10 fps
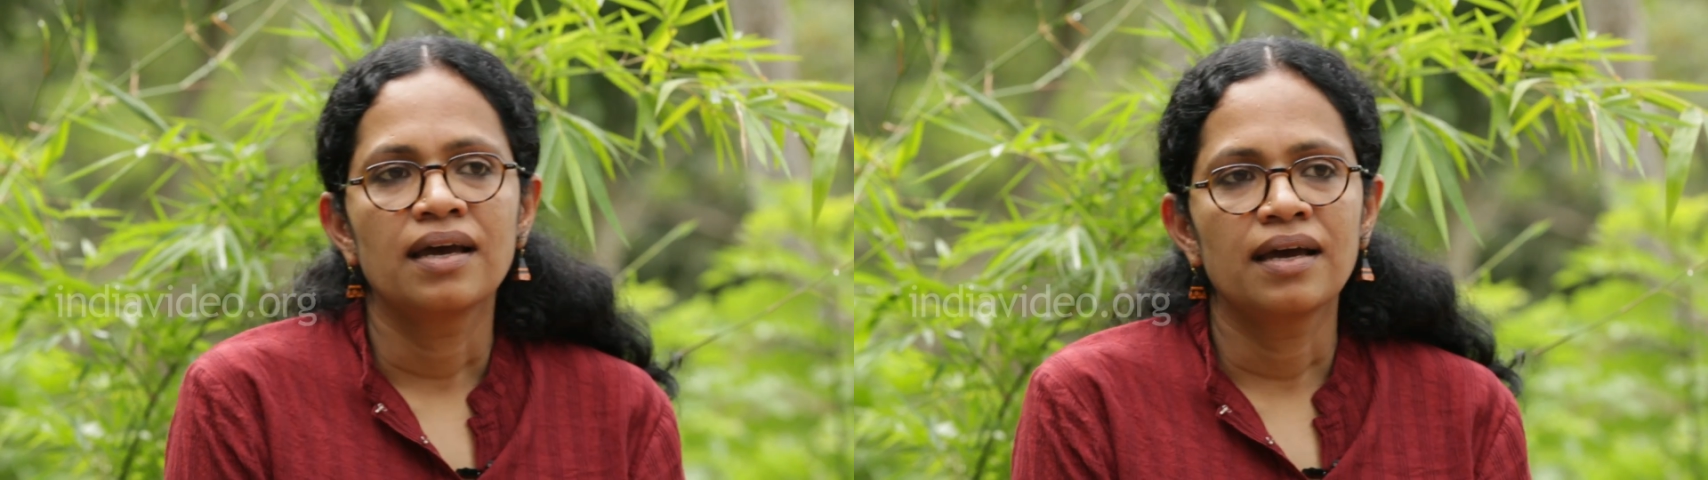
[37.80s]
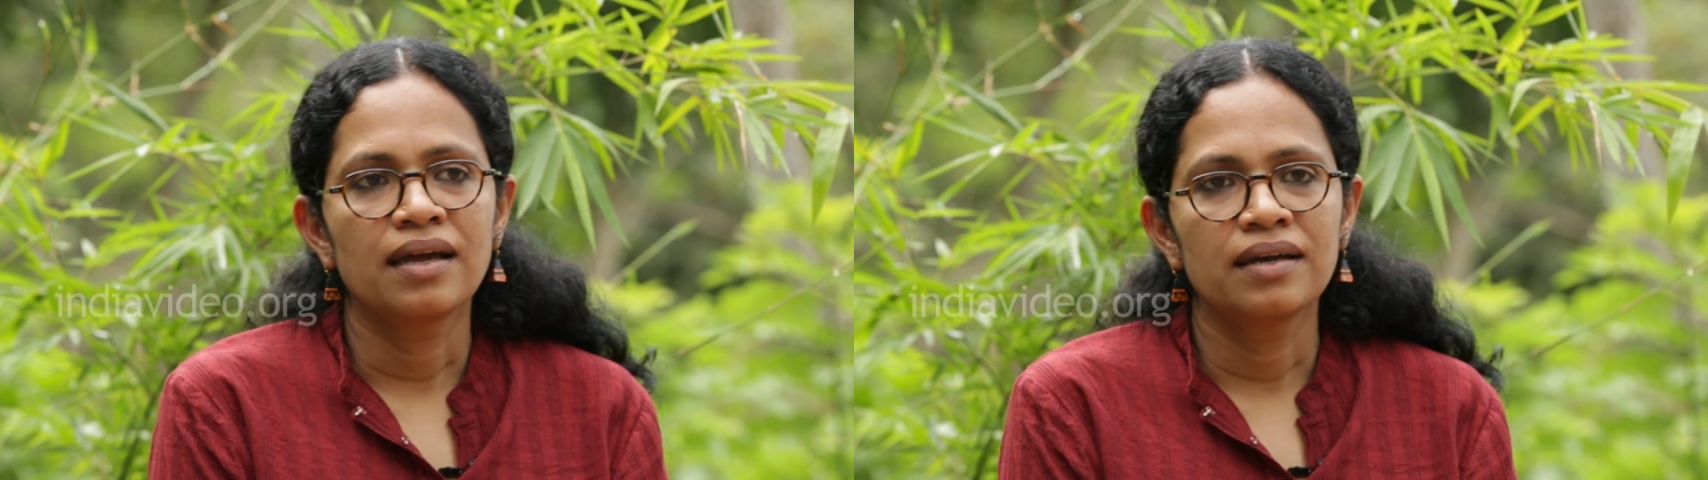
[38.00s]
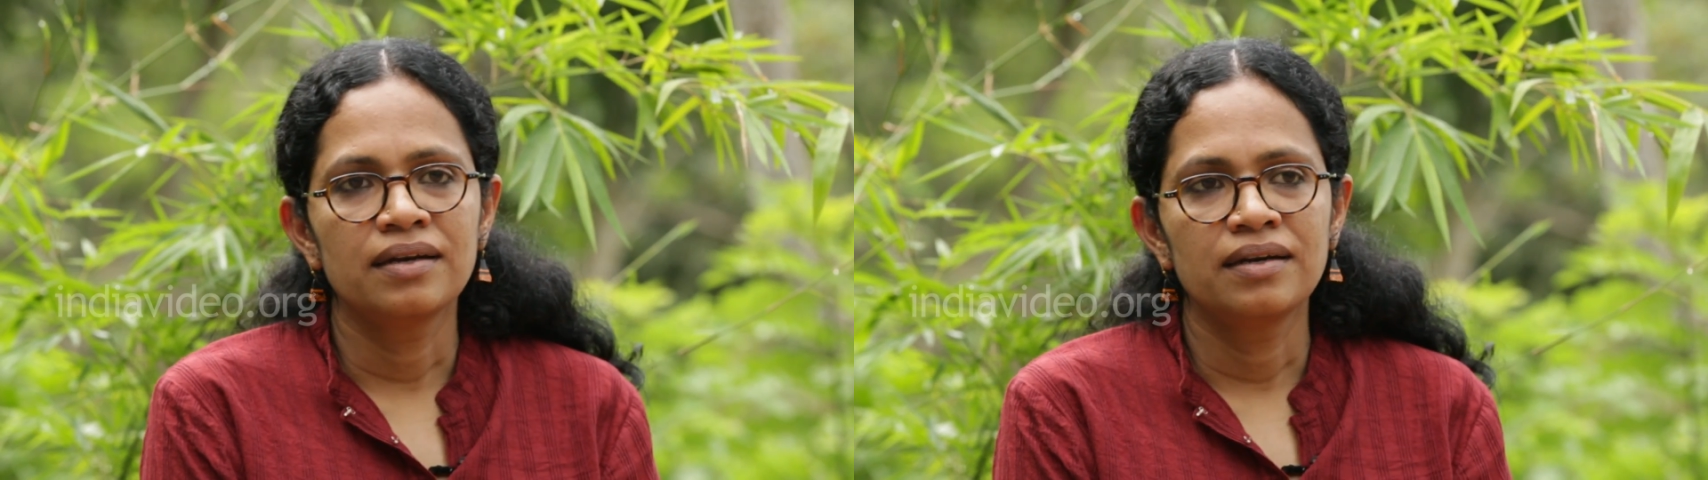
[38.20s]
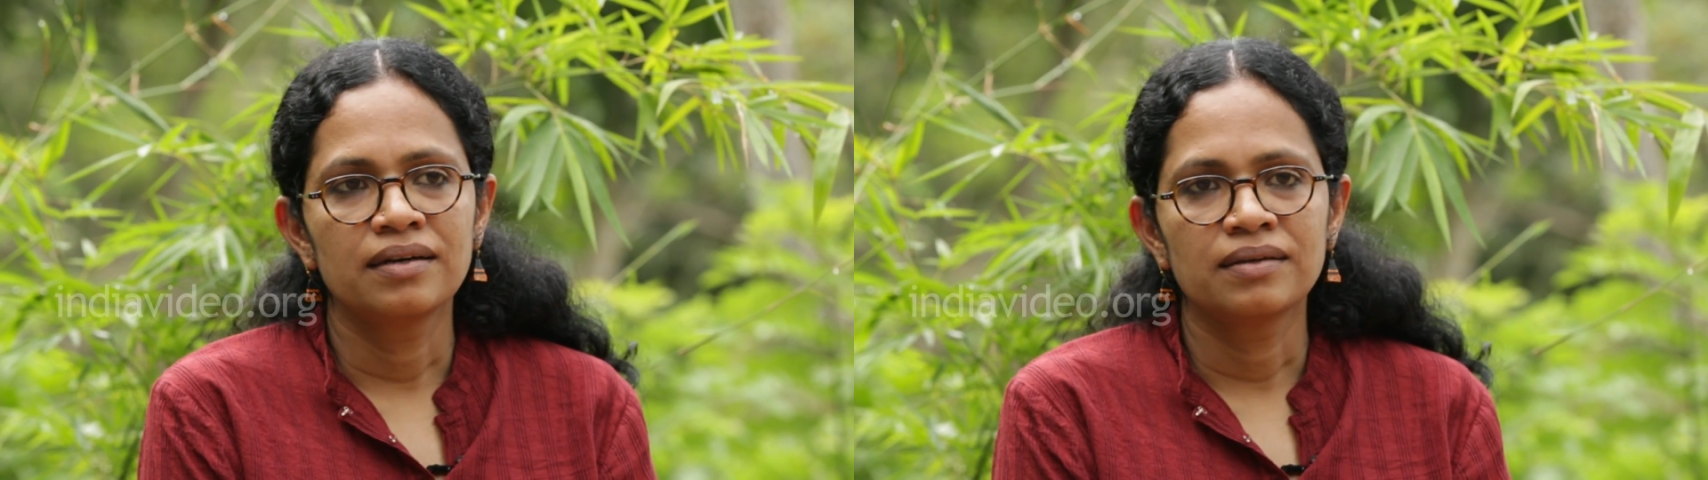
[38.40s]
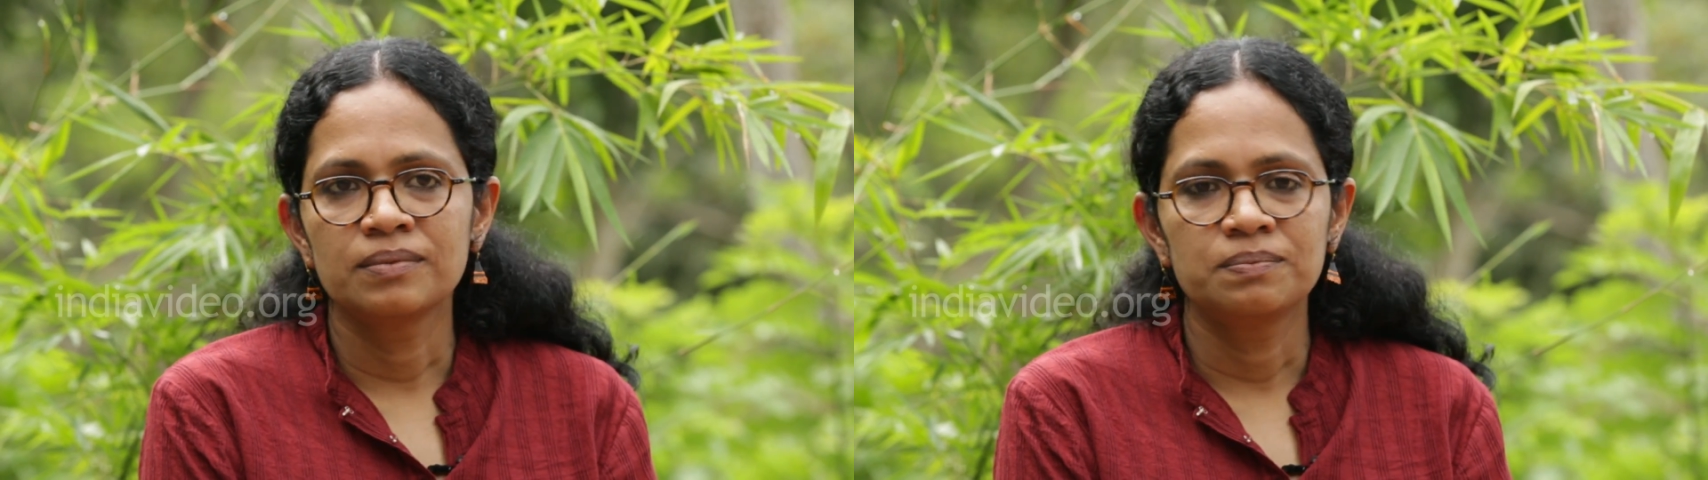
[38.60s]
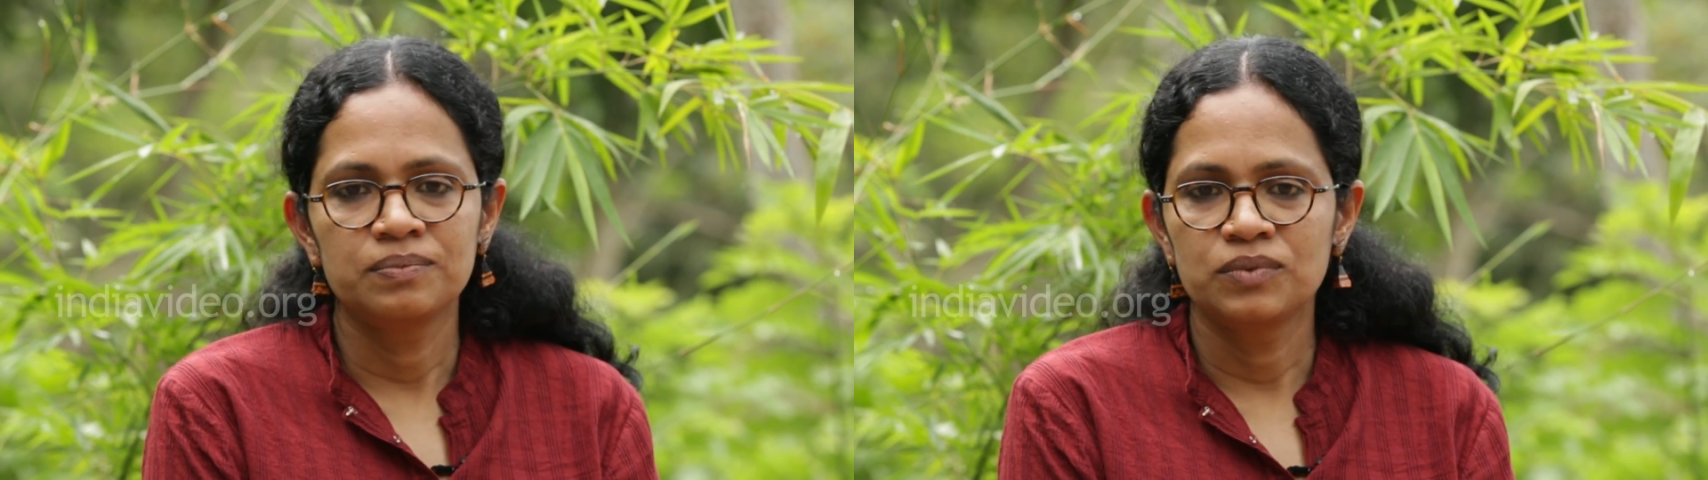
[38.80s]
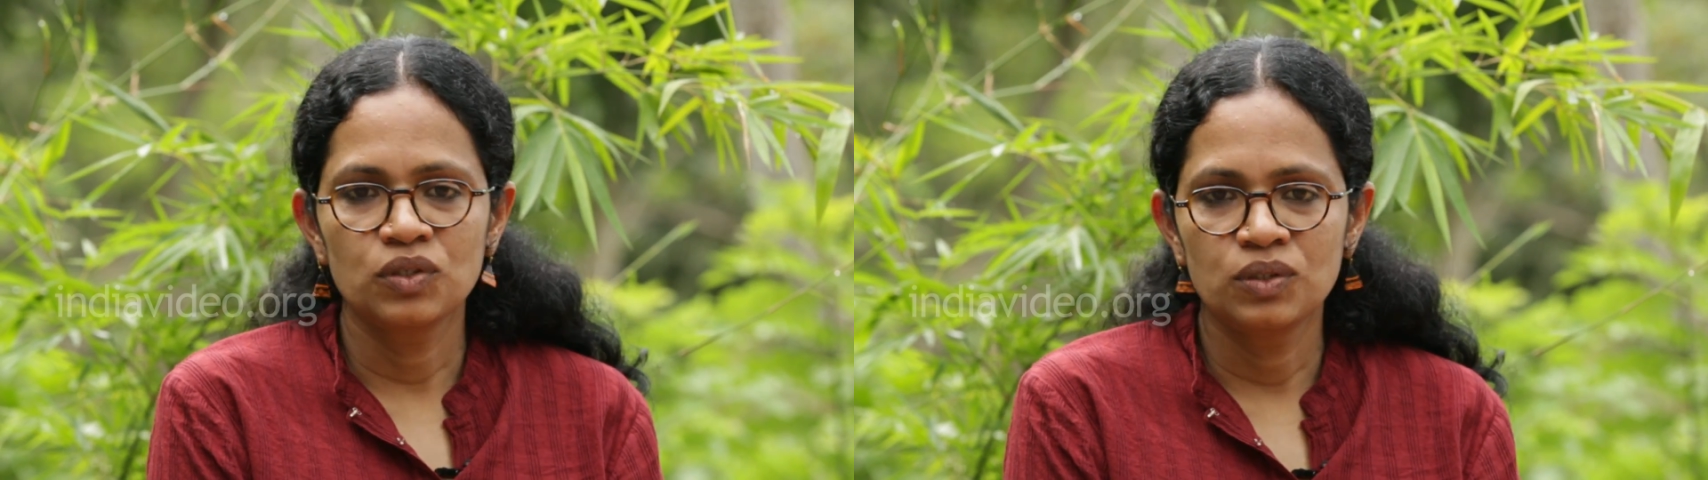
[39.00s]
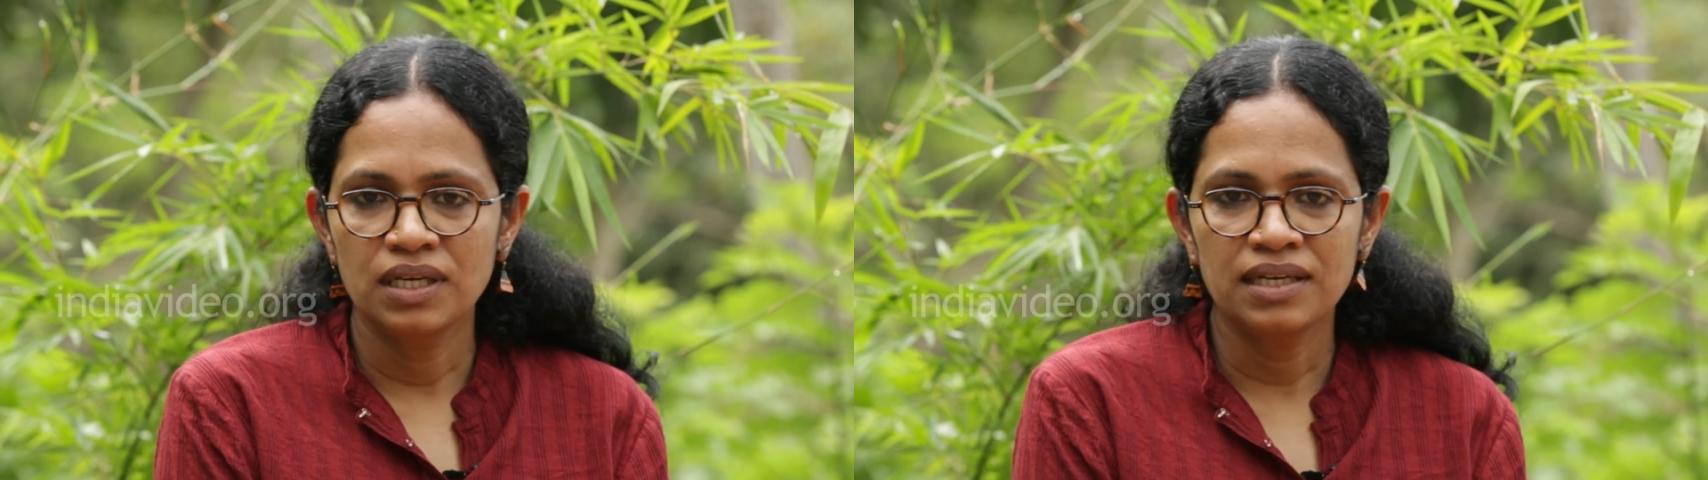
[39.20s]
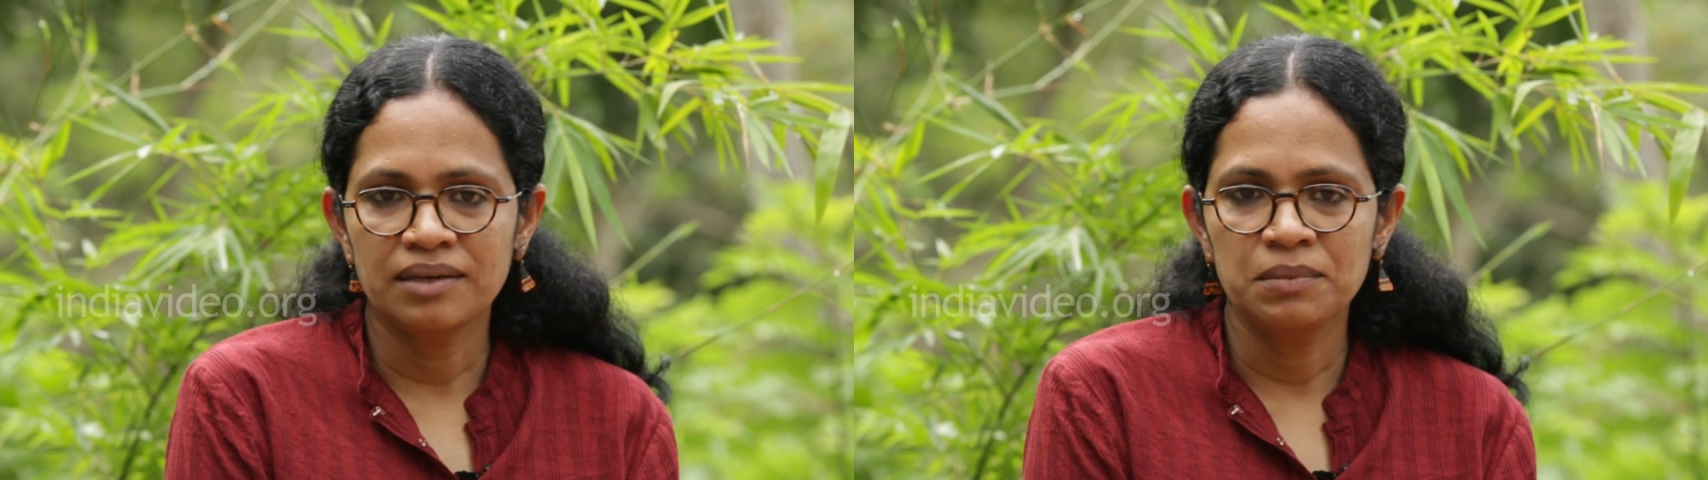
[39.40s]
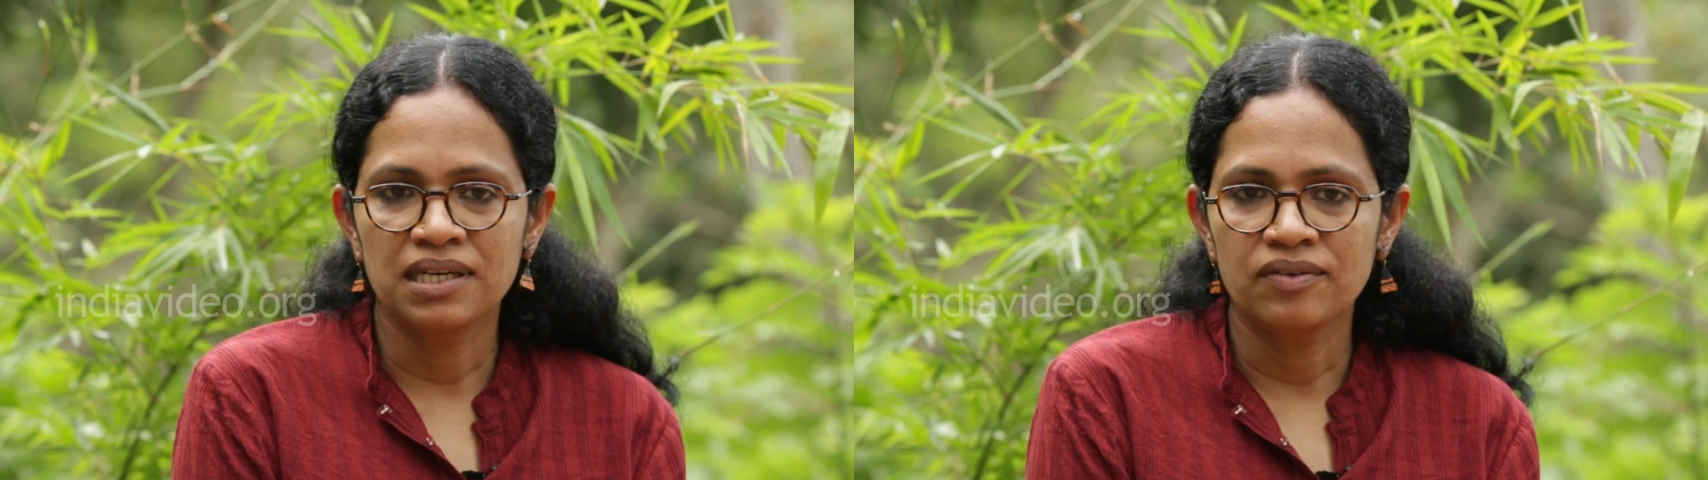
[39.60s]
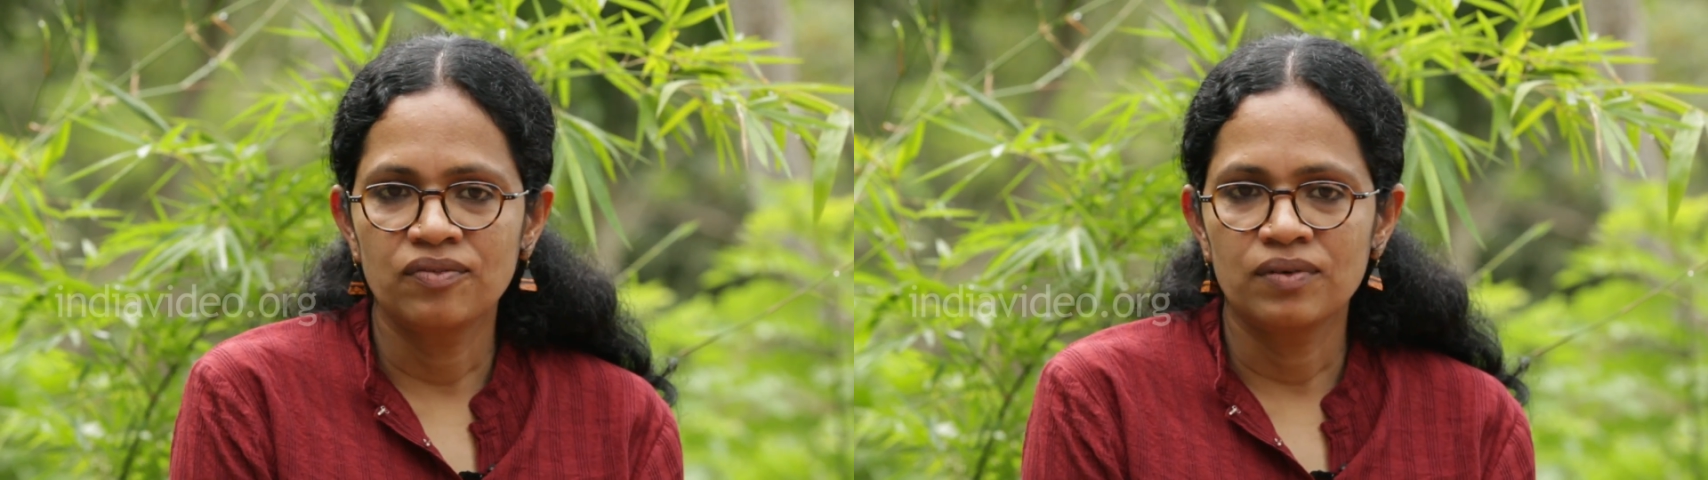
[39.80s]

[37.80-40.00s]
And to date, I mean,